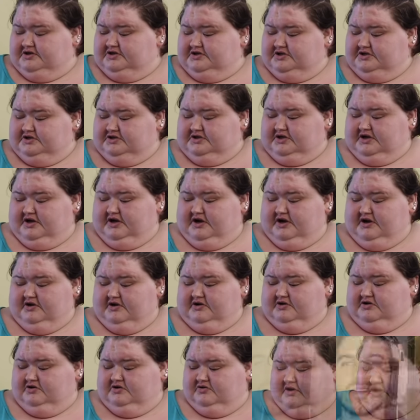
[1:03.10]
They could do a
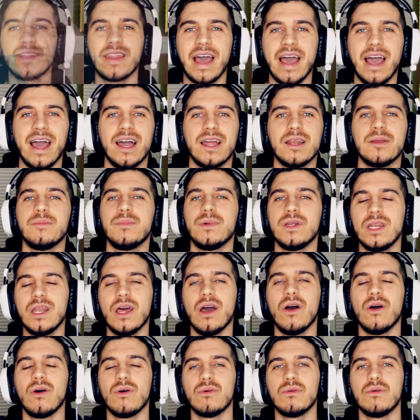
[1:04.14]
tell-all for that, but
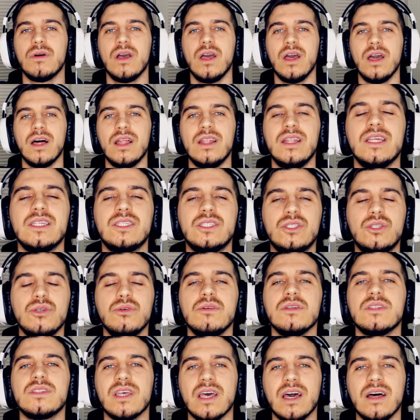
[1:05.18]
no. Let's
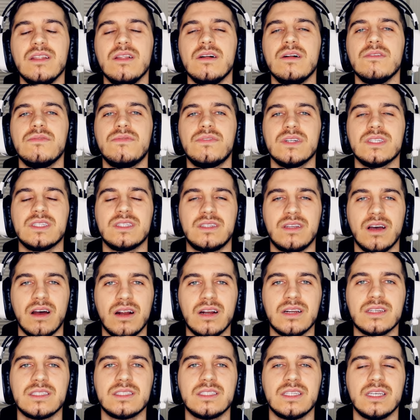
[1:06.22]
do a tell-all for
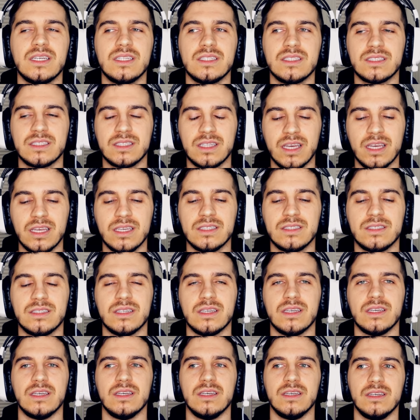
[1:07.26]
Darcey and
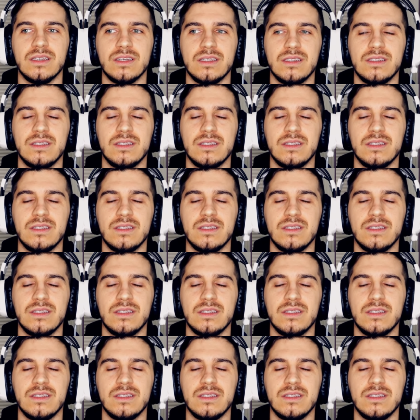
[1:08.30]
Stacey.